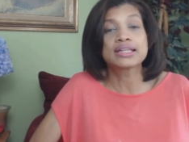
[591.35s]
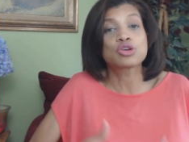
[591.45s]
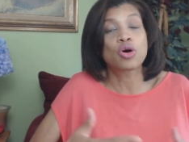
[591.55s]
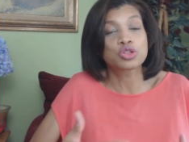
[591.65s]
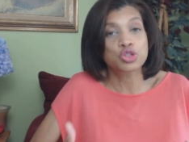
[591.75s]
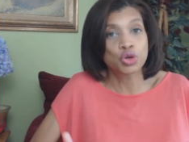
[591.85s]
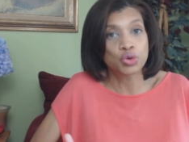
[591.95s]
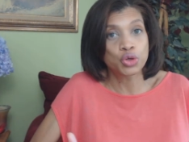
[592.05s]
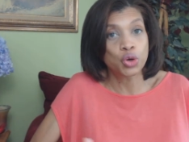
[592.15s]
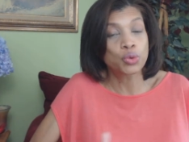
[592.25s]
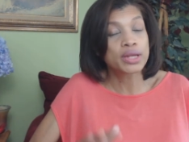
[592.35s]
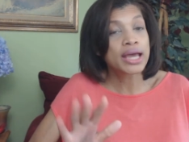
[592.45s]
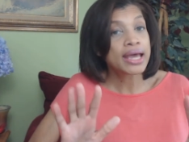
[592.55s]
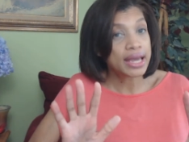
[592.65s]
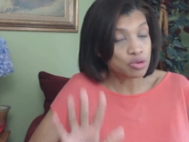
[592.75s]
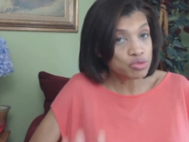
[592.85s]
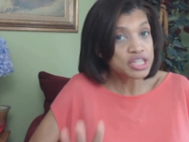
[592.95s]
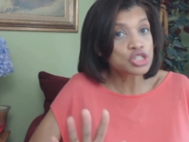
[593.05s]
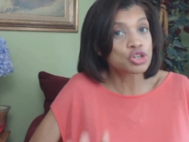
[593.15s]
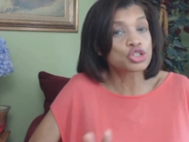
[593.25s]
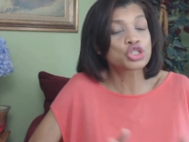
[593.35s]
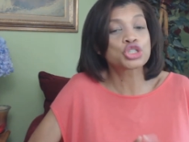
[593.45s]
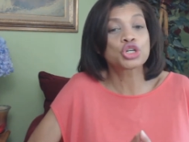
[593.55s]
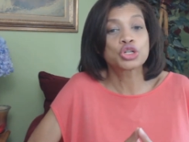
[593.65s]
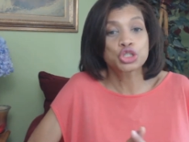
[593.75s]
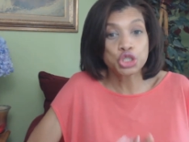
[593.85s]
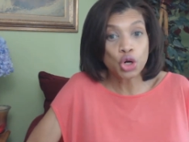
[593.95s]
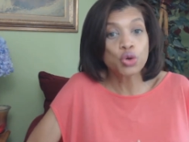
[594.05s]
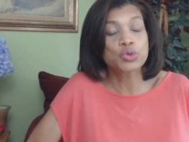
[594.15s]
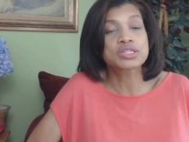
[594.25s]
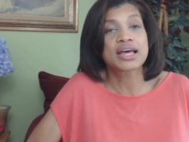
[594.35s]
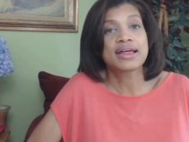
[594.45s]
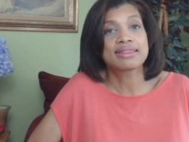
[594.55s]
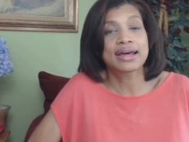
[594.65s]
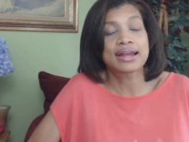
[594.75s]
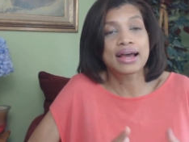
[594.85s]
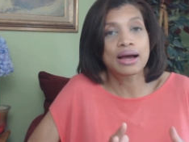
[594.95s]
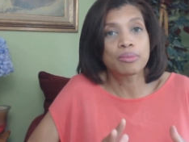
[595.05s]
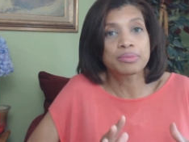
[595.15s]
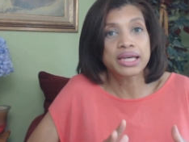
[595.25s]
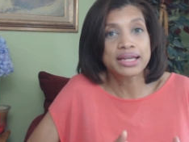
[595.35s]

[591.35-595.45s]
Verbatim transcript: It's also known, and research shows that um,